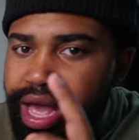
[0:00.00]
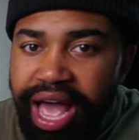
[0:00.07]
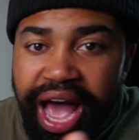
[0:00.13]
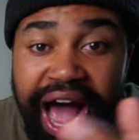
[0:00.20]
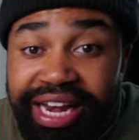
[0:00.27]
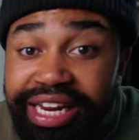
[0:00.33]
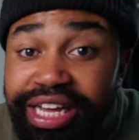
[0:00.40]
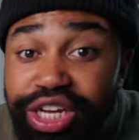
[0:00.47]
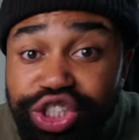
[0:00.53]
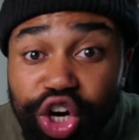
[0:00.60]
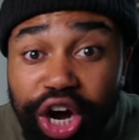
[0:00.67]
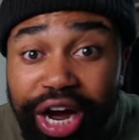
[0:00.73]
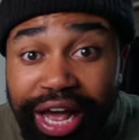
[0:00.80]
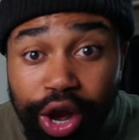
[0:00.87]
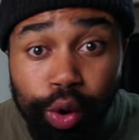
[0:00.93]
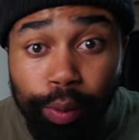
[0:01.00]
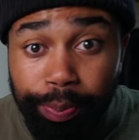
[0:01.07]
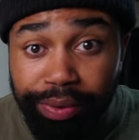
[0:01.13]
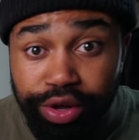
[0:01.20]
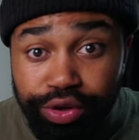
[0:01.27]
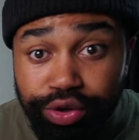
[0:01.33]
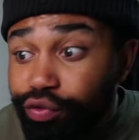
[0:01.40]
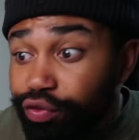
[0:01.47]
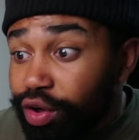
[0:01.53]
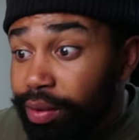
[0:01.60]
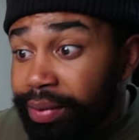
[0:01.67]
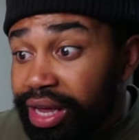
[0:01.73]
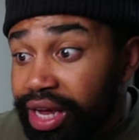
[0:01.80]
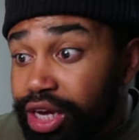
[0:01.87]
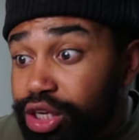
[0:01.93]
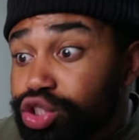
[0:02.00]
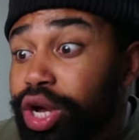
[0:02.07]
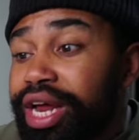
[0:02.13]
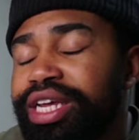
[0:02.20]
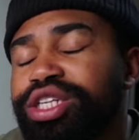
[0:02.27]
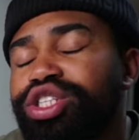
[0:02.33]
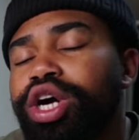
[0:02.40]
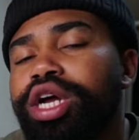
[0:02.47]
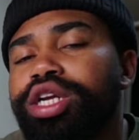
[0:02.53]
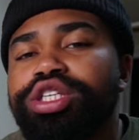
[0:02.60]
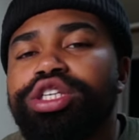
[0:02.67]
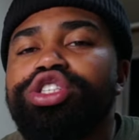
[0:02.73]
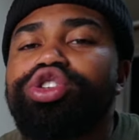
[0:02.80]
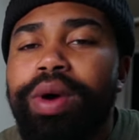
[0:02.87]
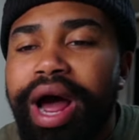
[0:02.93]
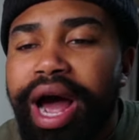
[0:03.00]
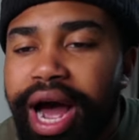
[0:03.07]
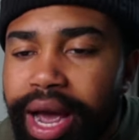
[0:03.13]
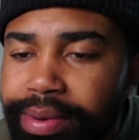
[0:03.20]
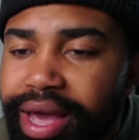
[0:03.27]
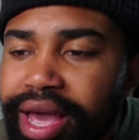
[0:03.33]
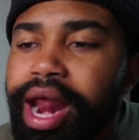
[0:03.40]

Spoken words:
I need y'all help. You feel me? So I need y'all to subscribe.